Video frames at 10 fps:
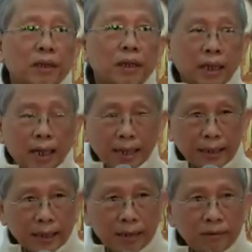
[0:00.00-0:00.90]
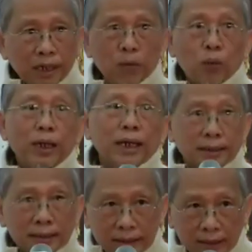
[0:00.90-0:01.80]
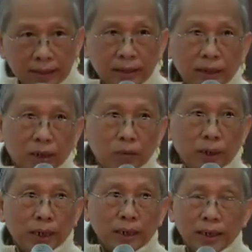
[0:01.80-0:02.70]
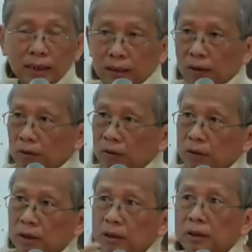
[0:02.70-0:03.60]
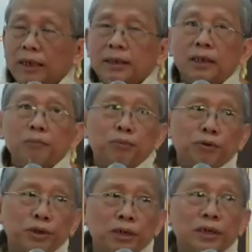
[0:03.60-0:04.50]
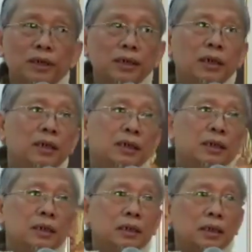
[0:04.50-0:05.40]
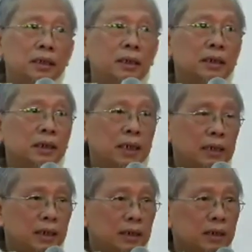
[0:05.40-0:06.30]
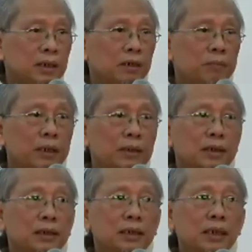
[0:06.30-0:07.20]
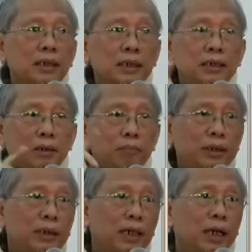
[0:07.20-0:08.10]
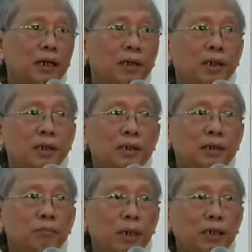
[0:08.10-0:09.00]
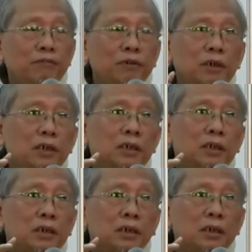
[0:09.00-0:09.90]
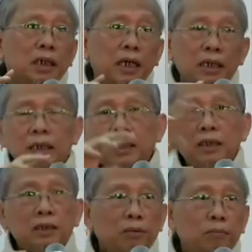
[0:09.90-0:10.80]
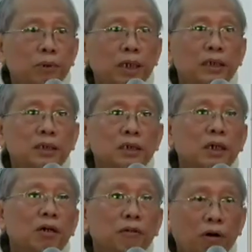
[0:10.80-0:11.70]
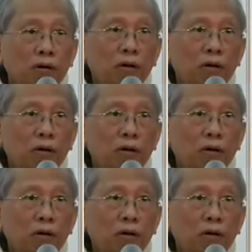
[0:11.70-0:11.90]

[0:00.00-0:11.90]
Lying down, aware. Sitting, aware. Then all the connecting posture, the third category of practice, sati sampajana, mindfulness and clear comprehension of all